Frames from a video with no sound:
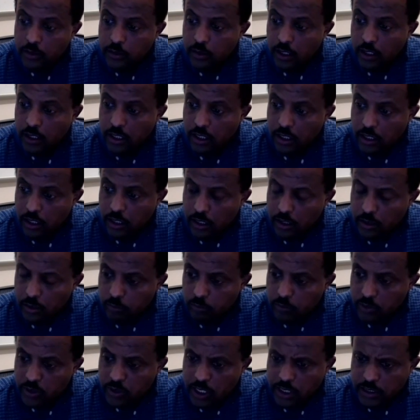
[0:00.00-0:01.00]
Uh,
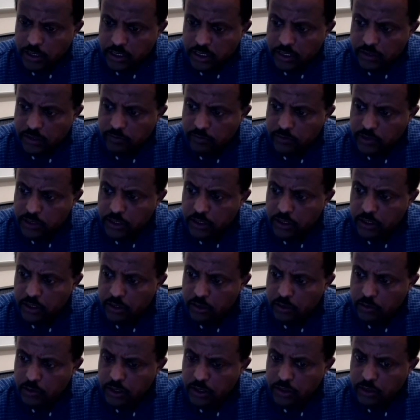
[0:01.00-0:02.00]
relatively, you
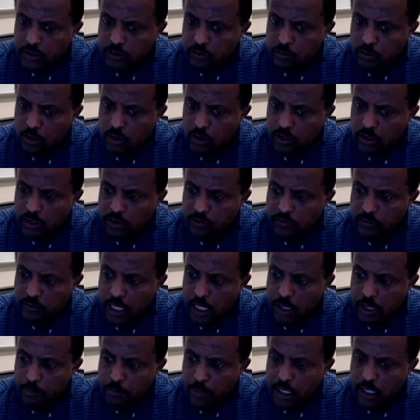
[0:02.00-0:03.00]
know, in a small
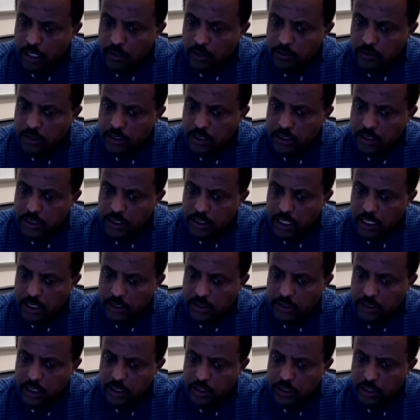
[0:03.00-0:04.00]
amount, the uh,
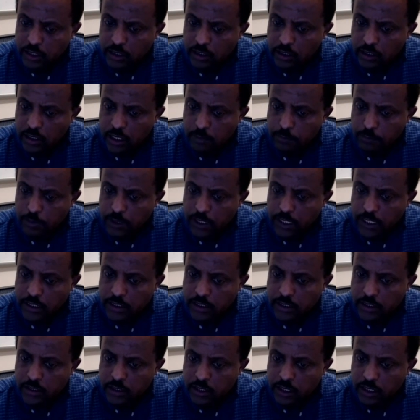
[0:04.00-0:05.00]
central uh,
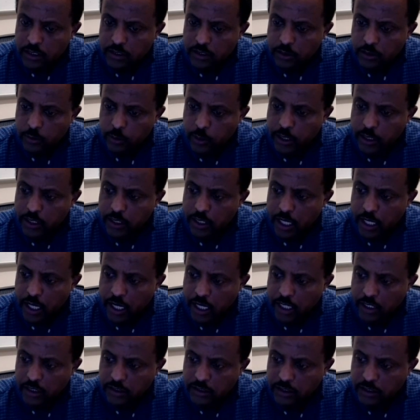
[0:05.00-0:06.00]
planter and the rear
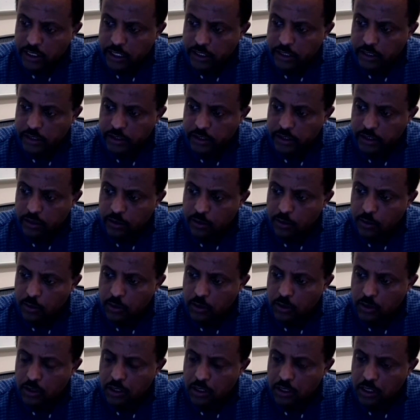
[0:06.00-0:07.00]
had slightly
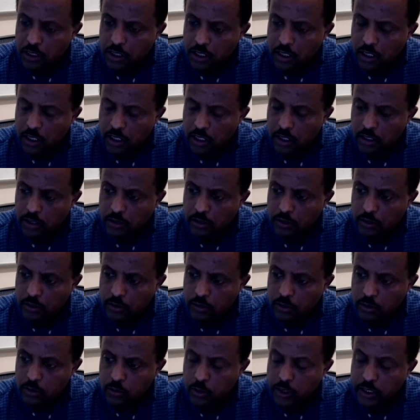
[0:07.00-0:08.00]
lower, uh,
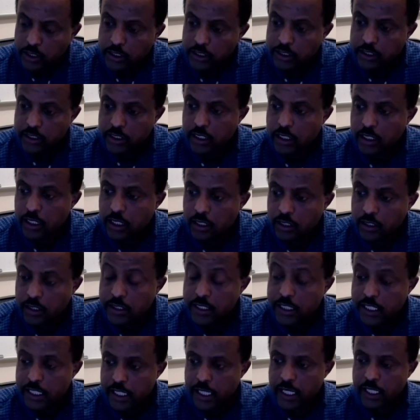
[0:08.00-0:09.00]
lower weight on
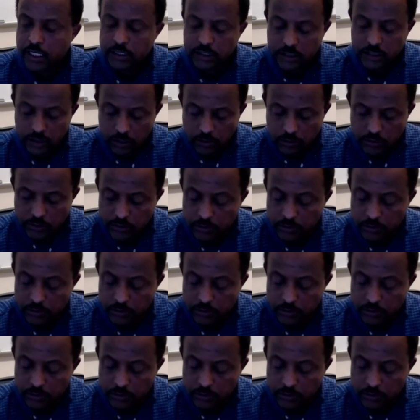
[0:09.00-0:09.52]
the axle.